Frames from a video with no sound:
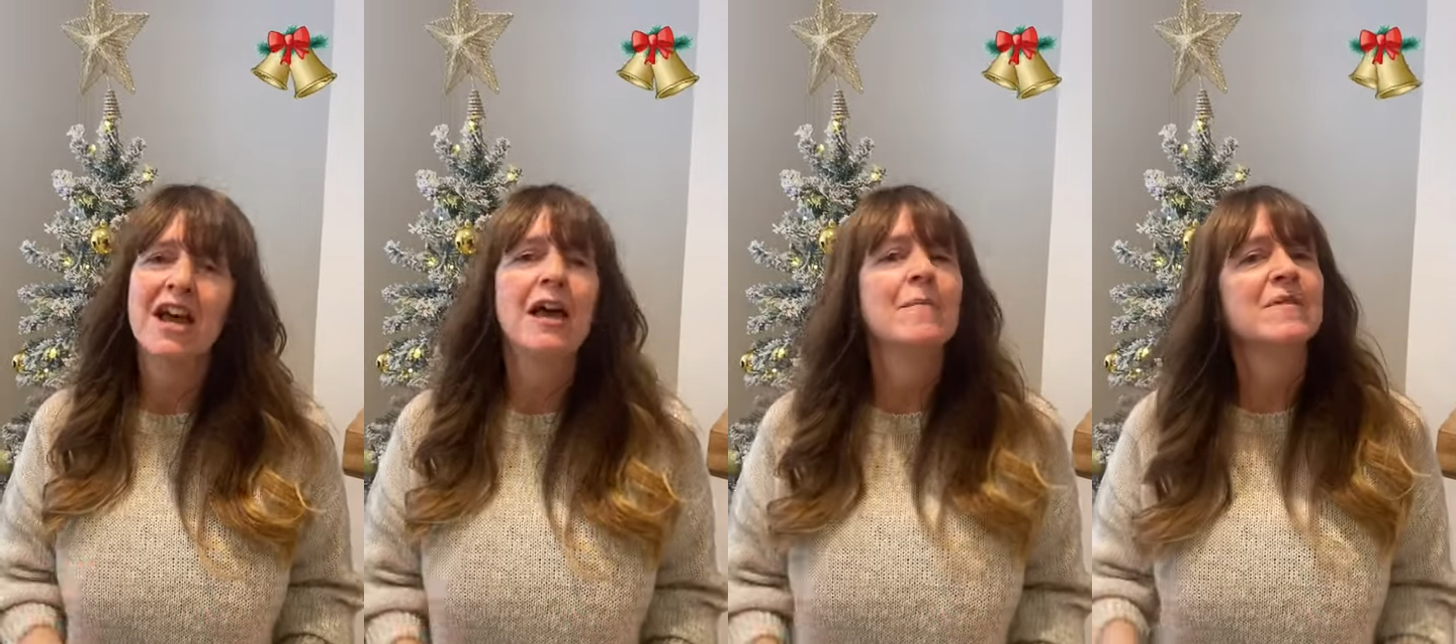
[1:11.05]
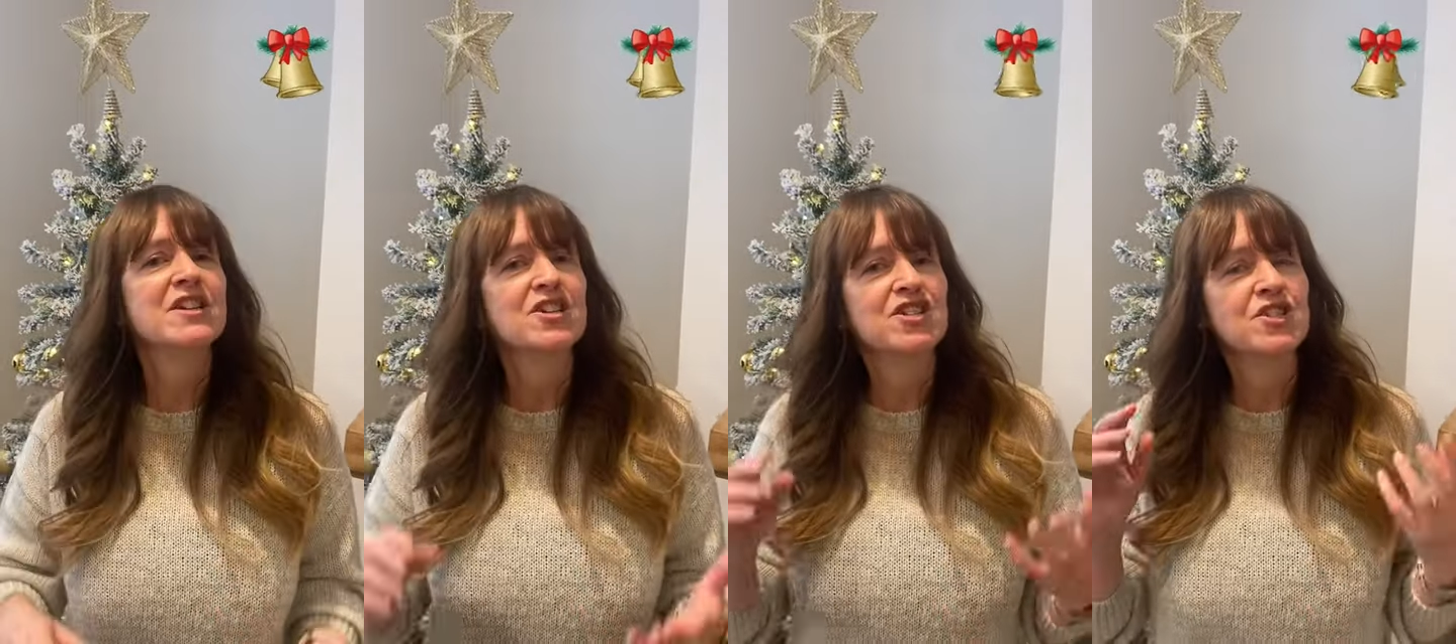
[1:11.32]

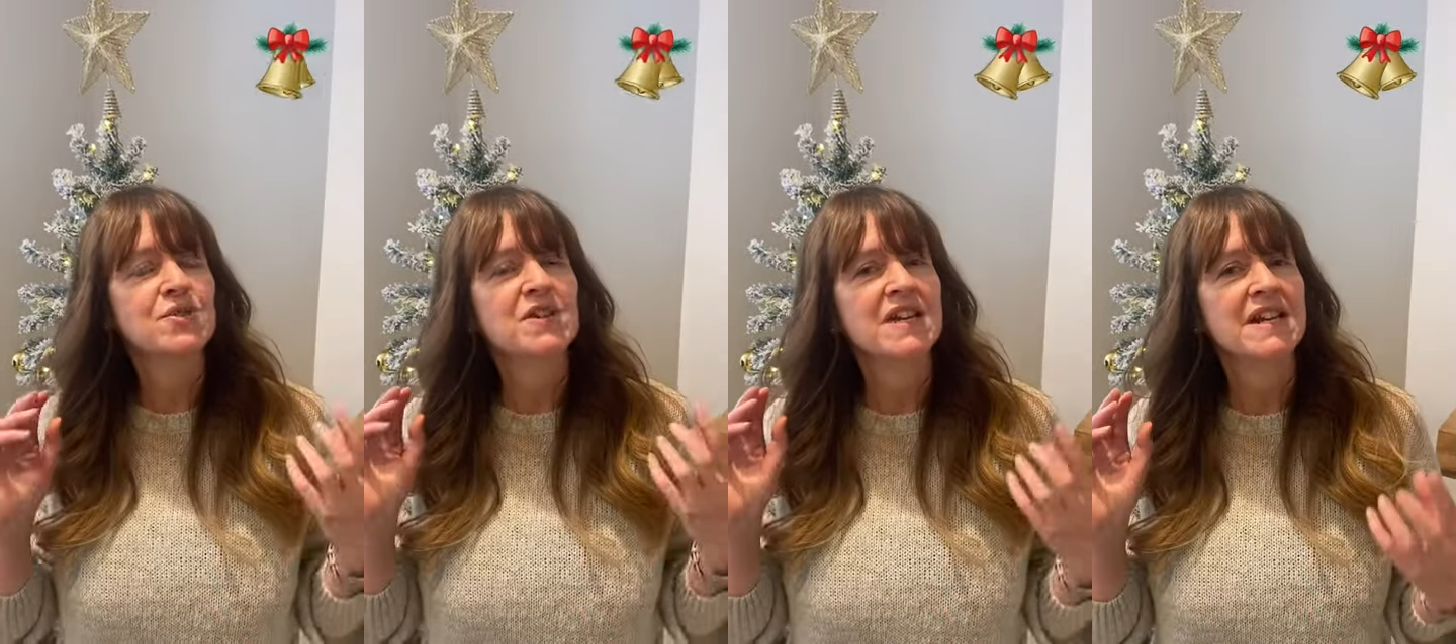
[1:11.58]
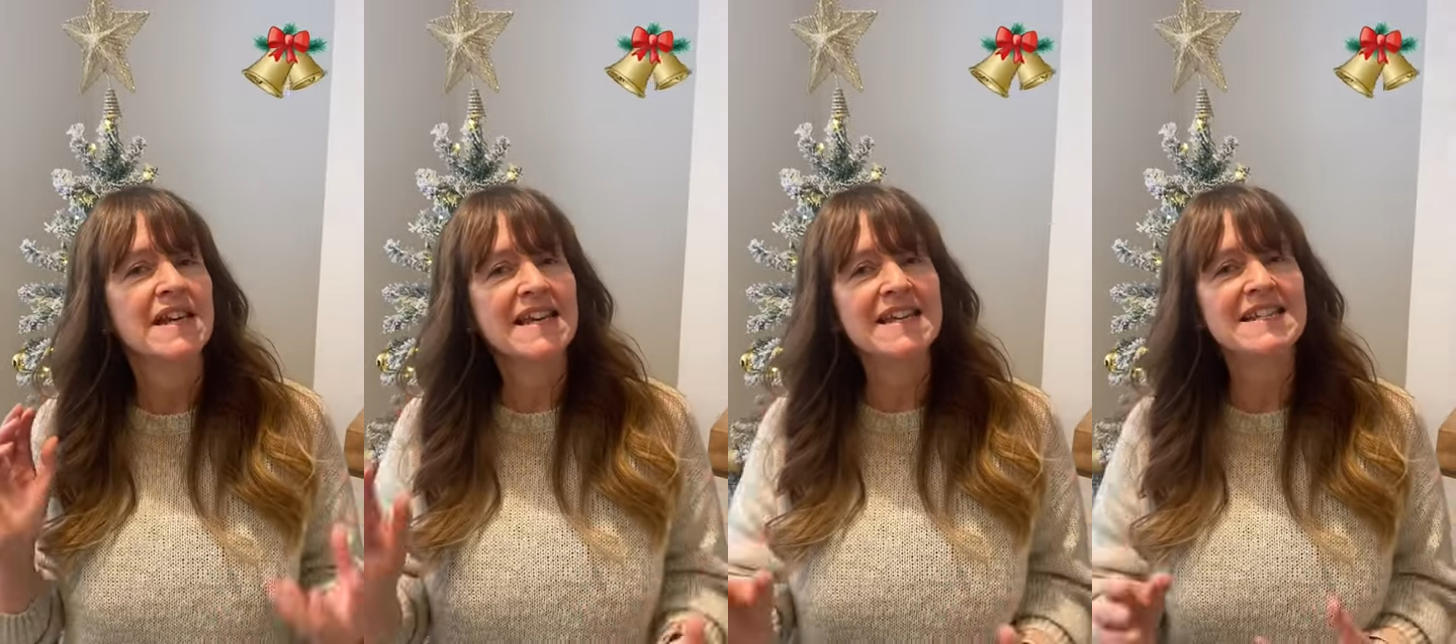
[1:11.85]
because you can
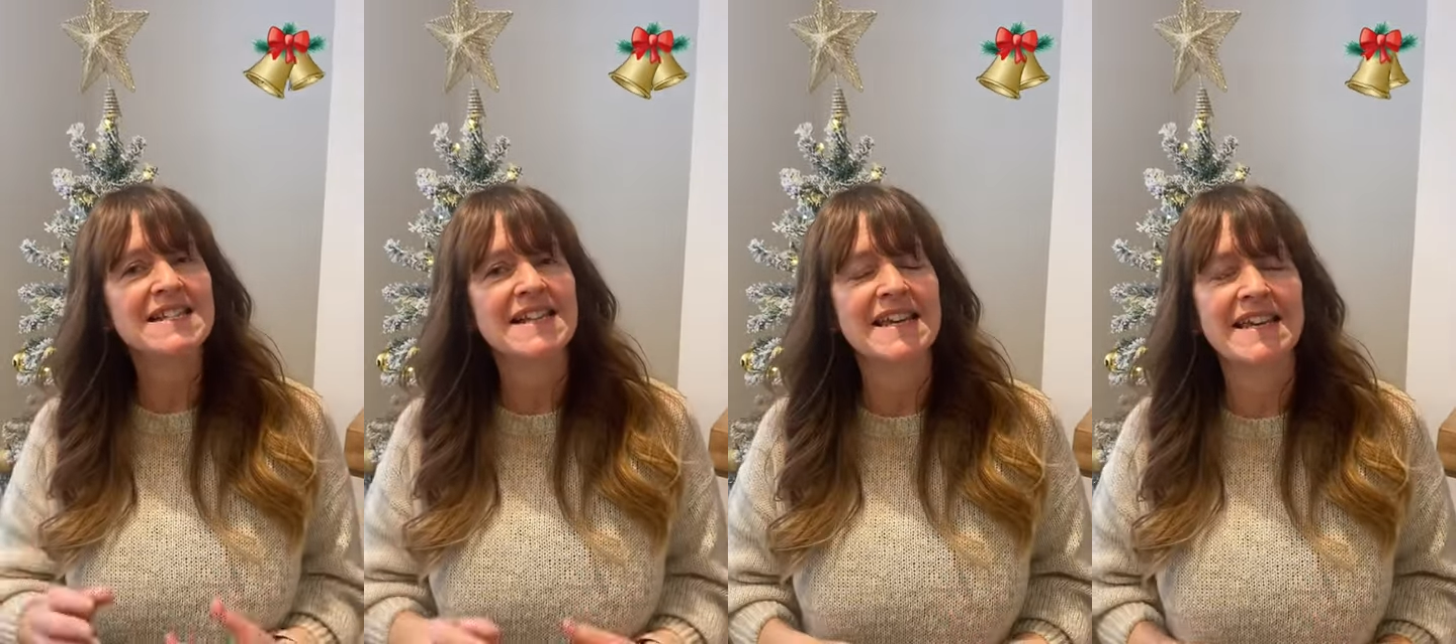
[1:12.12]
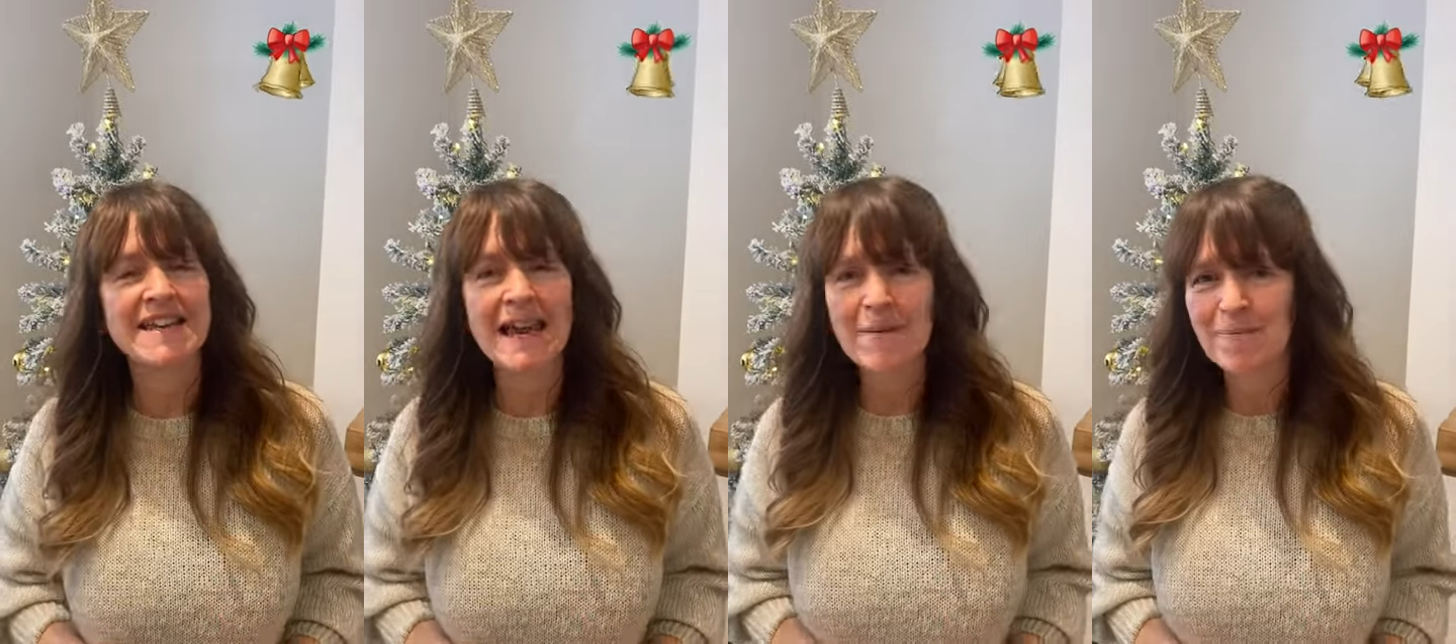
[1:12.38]
easily get